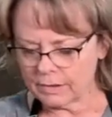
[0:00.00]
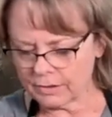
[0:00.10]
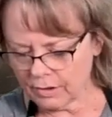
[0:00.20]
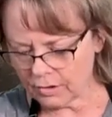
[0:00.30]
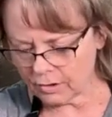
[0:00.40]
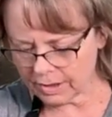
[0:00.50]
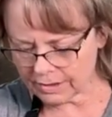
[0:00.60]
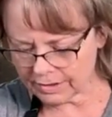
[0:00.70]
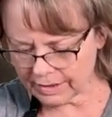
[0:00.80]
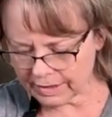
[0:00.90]
So
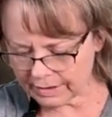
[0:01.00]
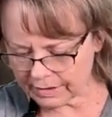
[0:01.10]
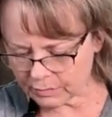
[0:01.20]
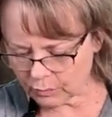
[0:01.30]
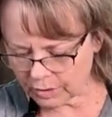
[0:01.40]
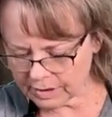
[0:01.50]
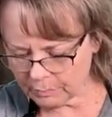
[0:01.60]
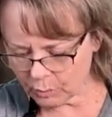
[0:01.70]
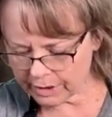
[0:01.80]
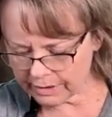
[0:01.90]
it says, once
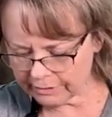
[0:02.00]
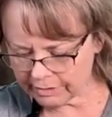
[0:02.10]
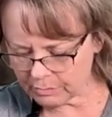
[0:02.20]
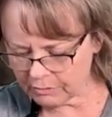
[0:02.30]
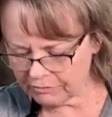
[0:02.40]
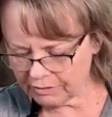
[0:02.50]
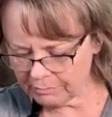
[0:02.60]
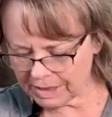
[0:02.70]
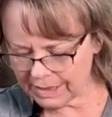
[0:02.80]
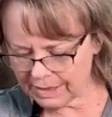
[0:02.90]
boiling, remove
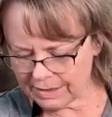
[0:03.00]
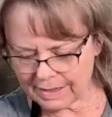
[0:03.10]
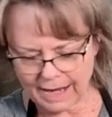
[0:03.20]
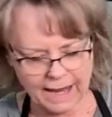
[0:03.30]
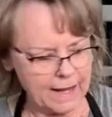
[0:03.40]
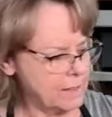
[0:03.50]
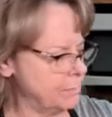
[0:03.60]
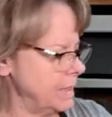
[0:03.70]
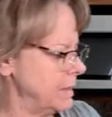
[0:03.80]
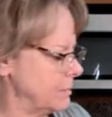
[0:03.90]
from heat and add
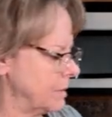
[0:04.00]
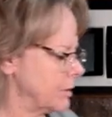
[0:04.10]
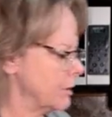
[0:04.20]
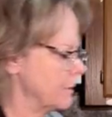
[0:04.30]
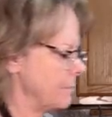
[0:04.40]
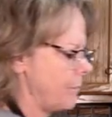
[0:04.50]
peanut butter.